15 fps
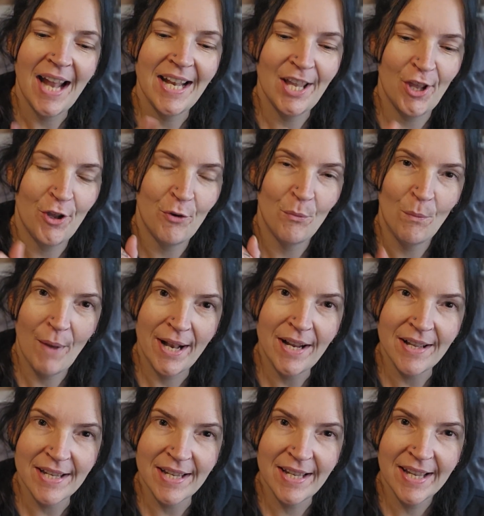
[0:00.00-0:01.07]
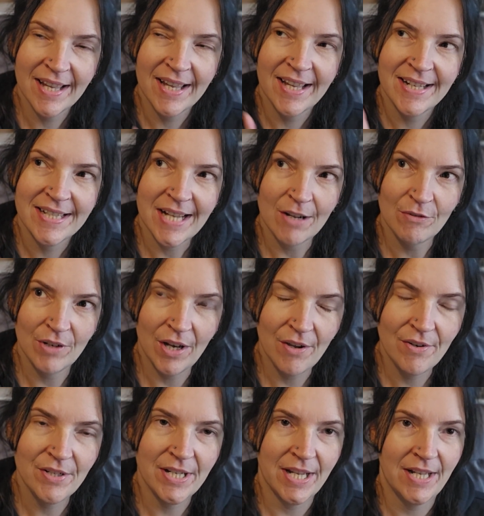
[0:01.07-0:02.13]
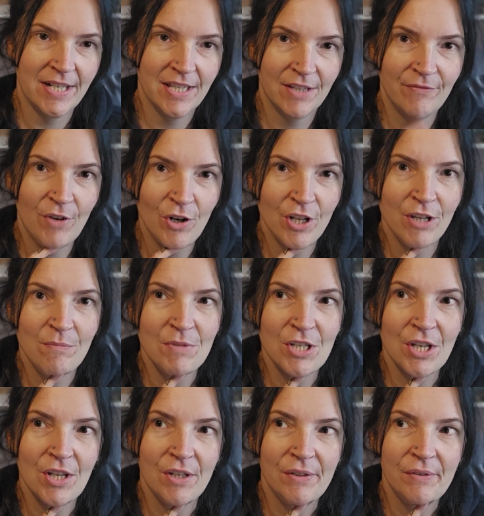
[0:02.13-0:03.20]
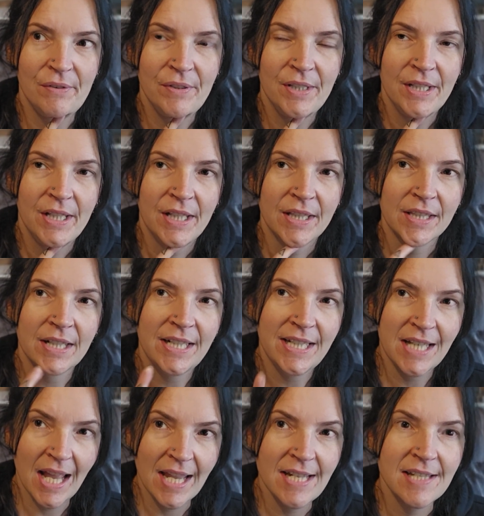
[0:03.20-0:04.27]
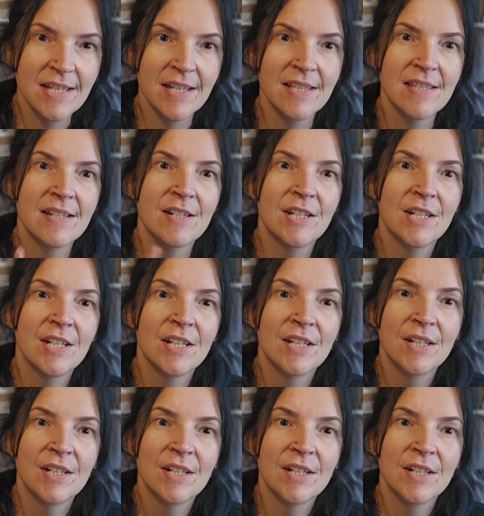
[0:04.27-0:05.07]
Anywho, when I downloaded the Volume 2, the latest